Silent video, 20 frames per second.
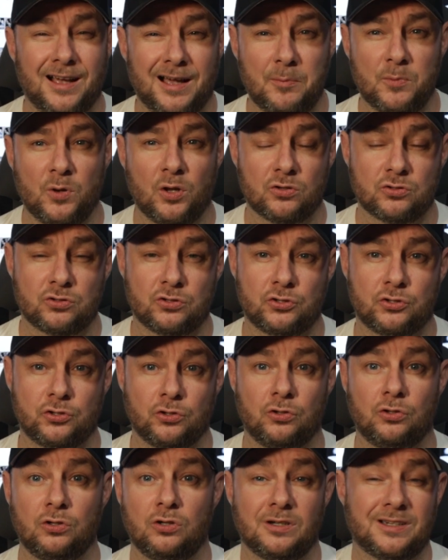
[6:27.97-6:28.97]
I'm not so
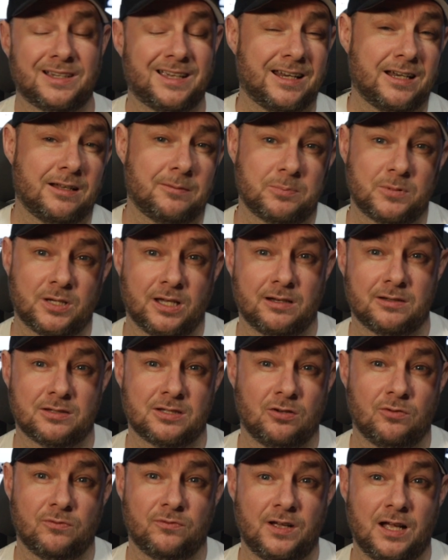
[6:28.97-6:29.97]
sure. Can I
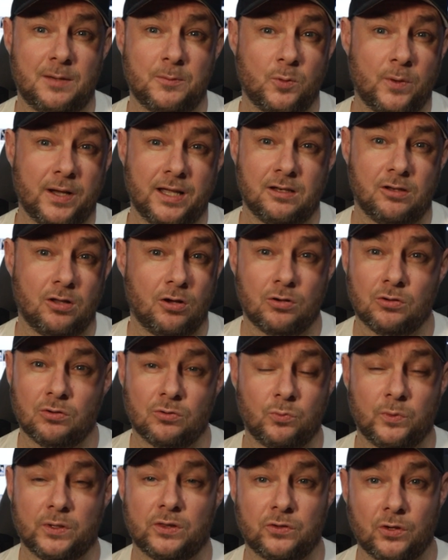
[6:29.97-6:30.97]
sort of find my way
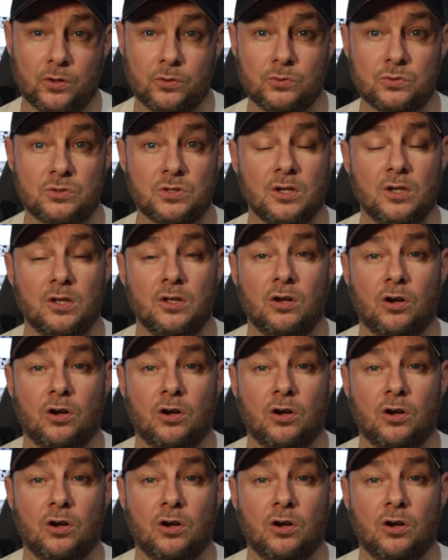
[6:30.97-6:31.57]
along with those?